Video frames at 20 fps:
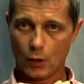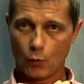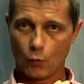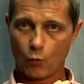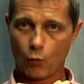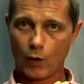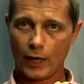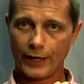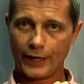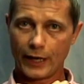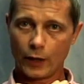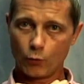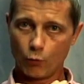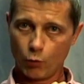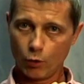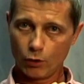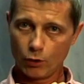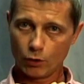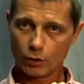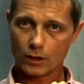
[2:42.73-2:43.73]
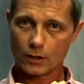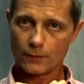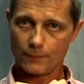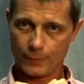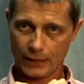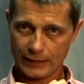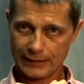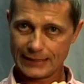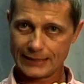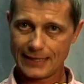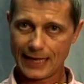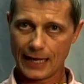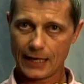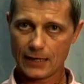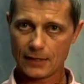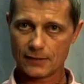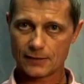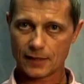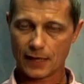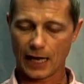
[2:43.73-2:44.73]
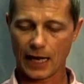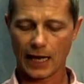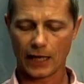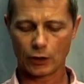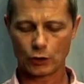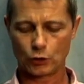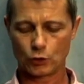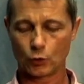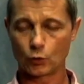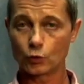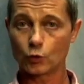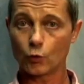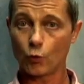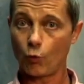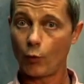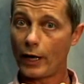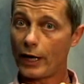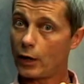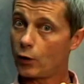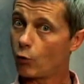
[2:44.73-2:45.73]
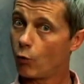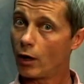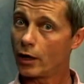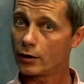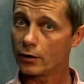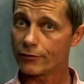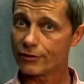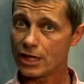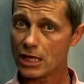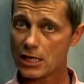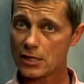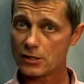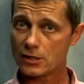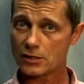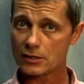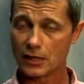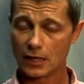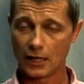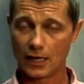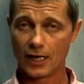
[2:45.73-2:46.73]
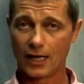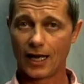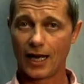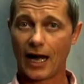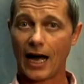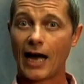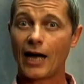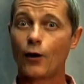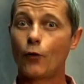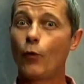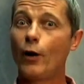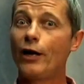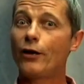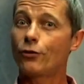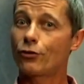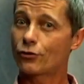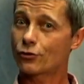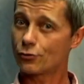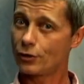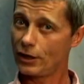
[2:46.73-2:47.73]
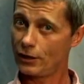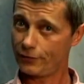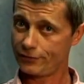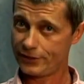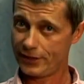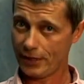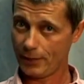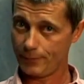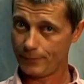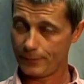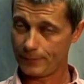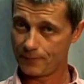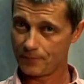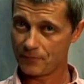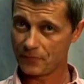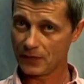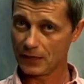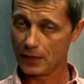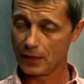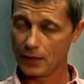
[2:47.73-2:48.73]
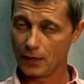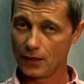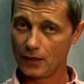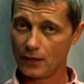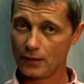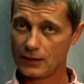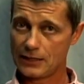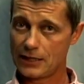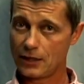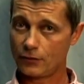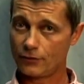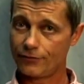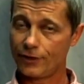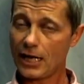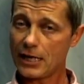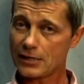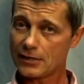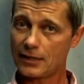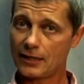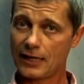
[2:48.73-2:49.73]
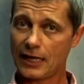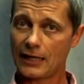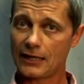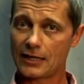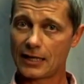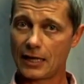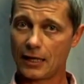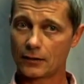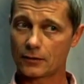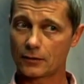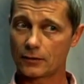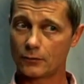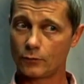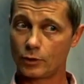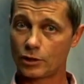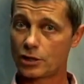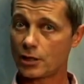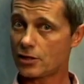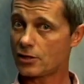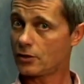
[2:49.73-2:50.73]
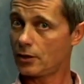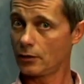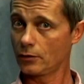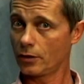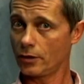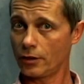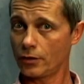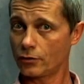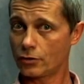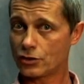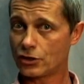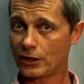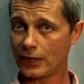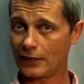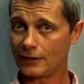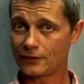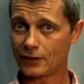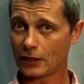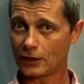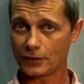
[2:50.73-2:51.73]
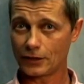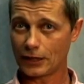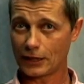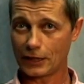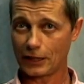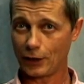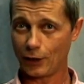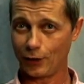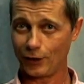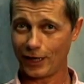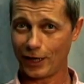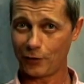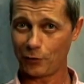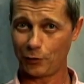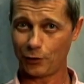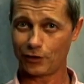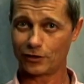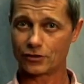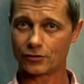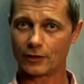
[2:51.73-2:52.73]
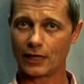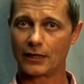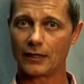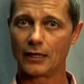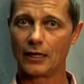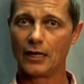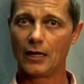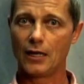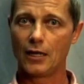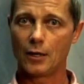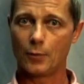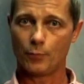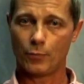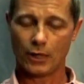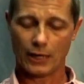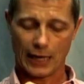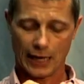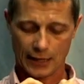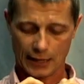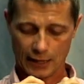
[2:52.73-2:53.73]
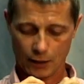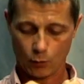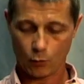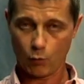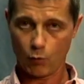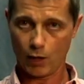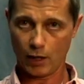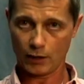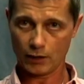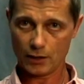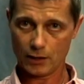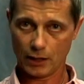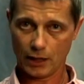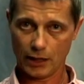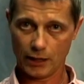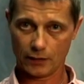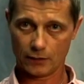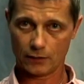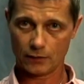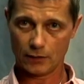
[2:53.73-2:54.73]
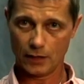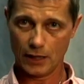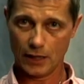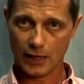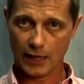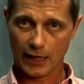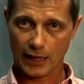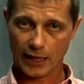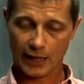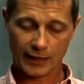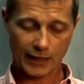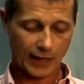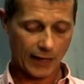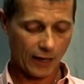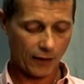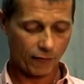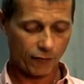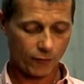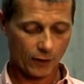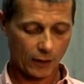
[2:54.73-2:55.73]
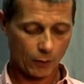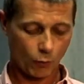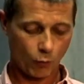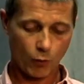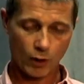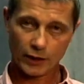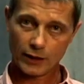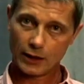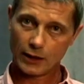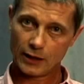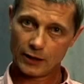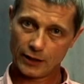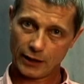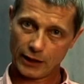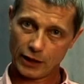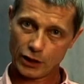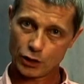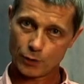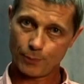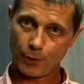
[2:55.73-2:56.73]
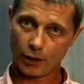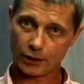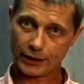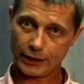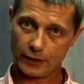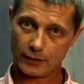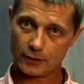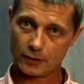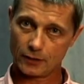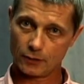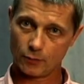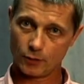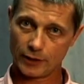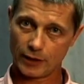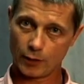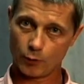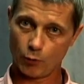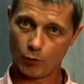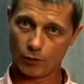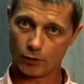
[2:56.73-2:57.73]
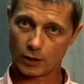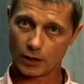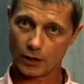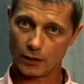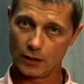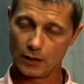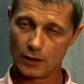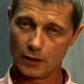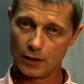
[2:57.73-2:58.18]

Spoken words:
When I work many days, I don't wear one of these, I wear 3 of them. The advice that I got, which I still don't understand technically how that works, right? But I got one here, and I have one in each pocket when I work.